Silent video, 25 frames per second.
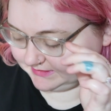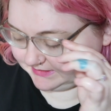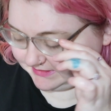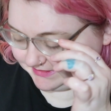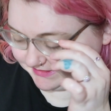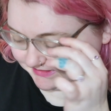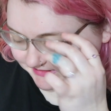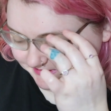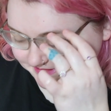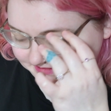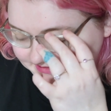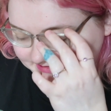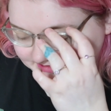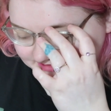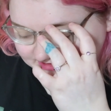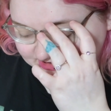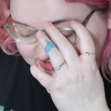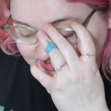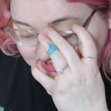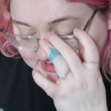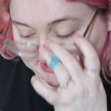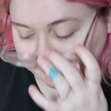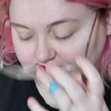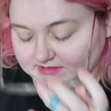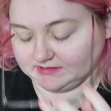This is the
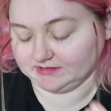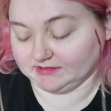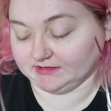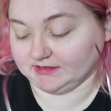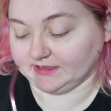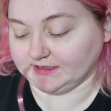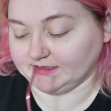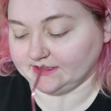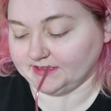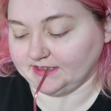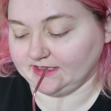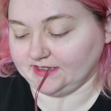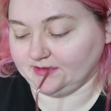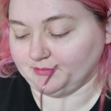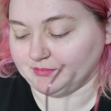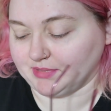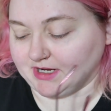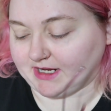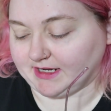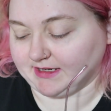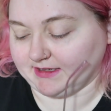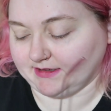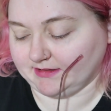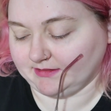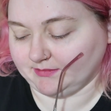shade Lucky
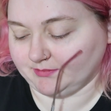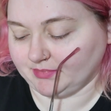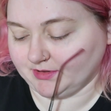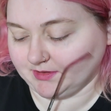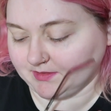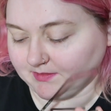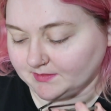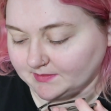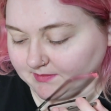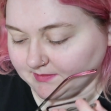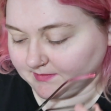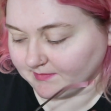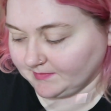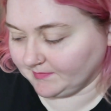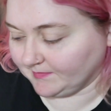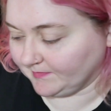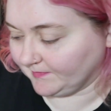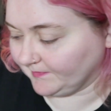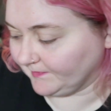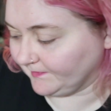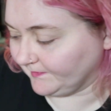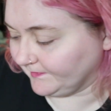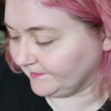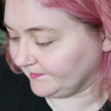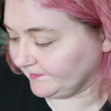Babe,
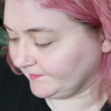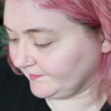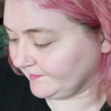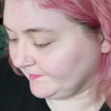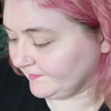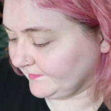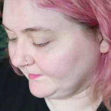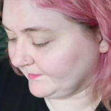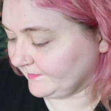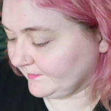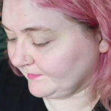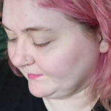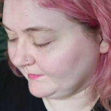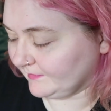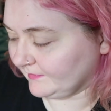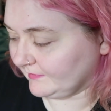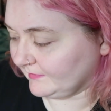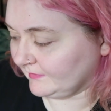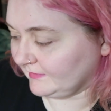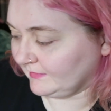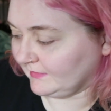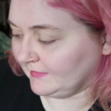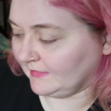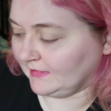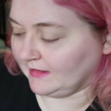
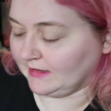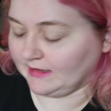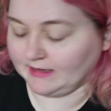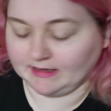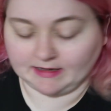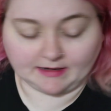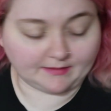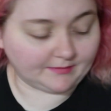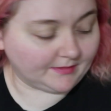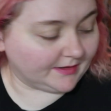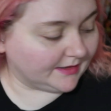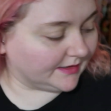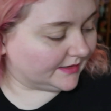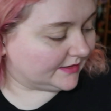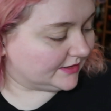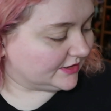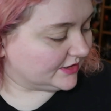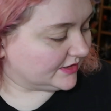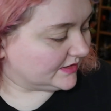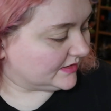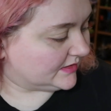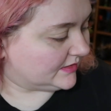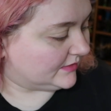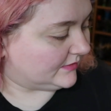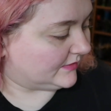and I'm gonna
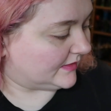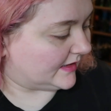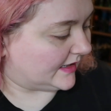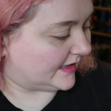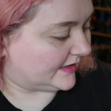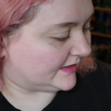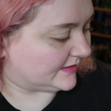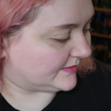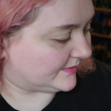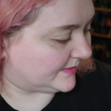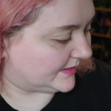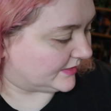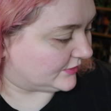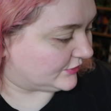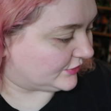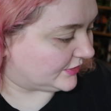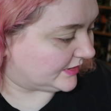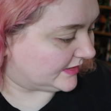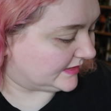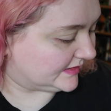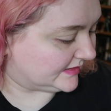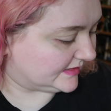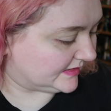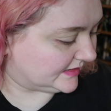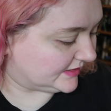just do that as my
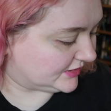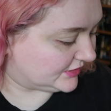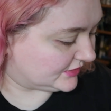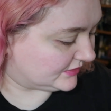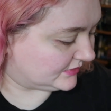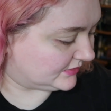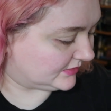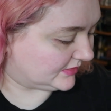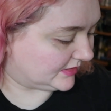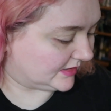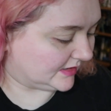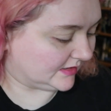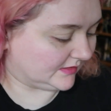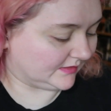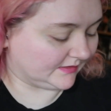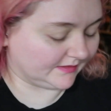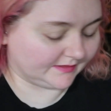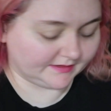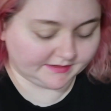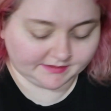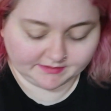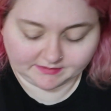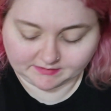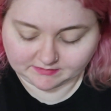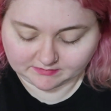transitional
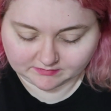color.